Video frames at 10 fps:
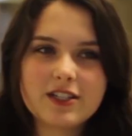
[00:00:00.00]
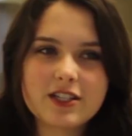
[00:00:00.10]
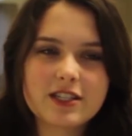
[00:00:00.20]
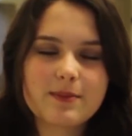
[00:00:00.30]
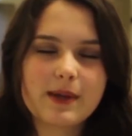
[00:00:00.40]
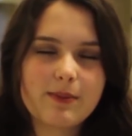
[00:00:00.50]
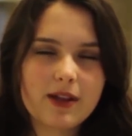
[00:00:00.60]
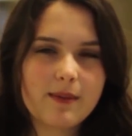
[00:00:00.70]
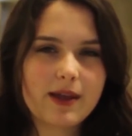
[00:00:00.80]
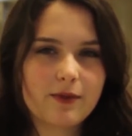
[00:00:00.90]
Just the
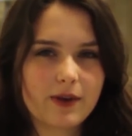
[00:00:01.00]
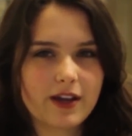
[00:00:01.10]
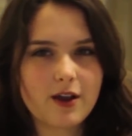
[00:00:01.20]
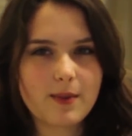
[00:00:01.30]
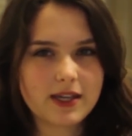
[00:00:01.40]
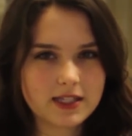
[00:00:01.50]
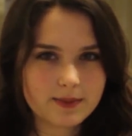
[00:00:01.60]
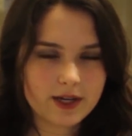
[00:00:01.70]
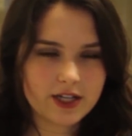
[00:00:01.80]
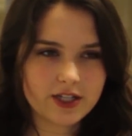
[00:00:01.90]
people at my rink are my
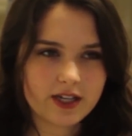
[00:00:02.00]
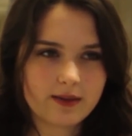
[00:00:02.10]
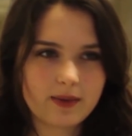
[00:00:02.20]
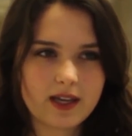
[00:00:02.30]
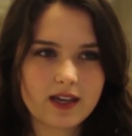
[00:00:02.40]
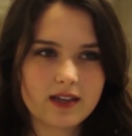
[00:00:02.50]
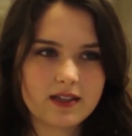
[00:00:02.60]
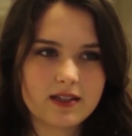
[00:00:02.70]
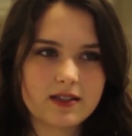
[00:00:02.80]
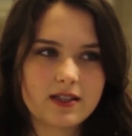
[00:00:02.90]
inspiration
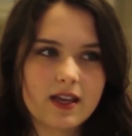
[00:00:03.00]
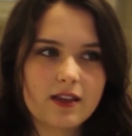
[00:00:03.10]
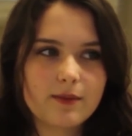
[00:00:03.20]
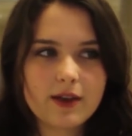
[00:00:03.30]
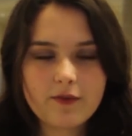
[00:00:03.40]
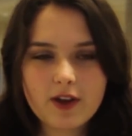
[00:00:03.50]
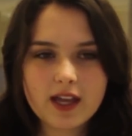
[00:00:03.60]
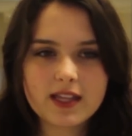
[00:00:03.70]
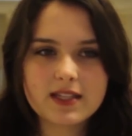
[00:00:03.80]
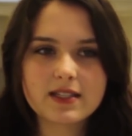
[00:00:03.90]
because they're my
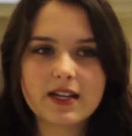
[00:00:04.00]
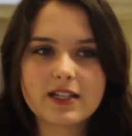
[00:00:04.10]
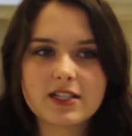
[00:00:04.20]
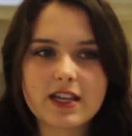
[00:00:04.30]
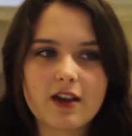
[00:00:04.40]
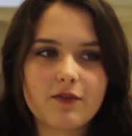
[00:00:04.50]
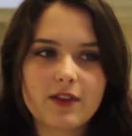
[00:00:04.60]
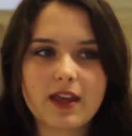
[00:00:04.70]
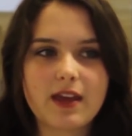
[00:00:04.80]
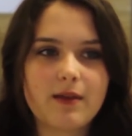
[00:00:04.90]
friends and I just care for
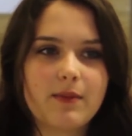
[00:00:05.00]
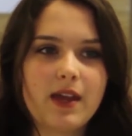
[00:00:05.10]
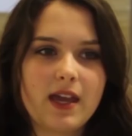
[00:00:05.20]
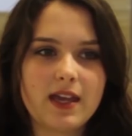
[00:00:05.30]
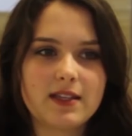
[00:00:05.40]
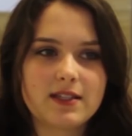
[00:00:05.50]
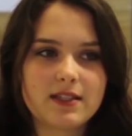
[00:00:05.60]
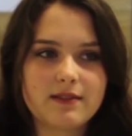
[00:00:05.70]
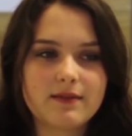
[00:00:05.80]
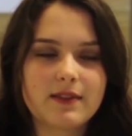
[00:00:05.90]
them and
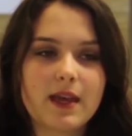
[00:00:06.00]
seeing